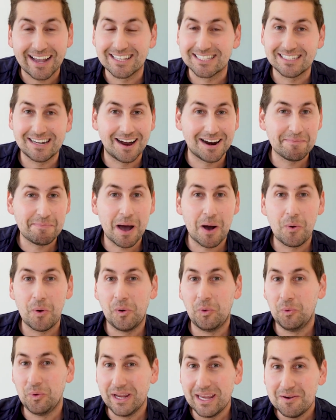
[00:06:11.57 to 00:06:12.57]
It's not about
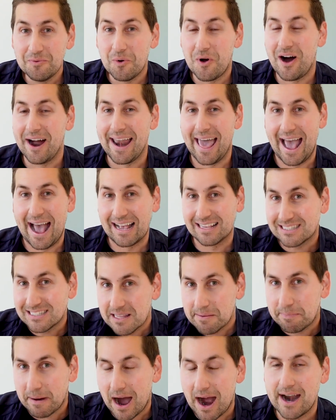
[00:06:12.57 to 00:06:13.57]
what we want as
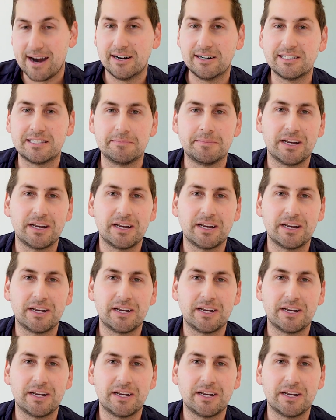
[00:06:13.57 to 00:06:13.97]
the buyers.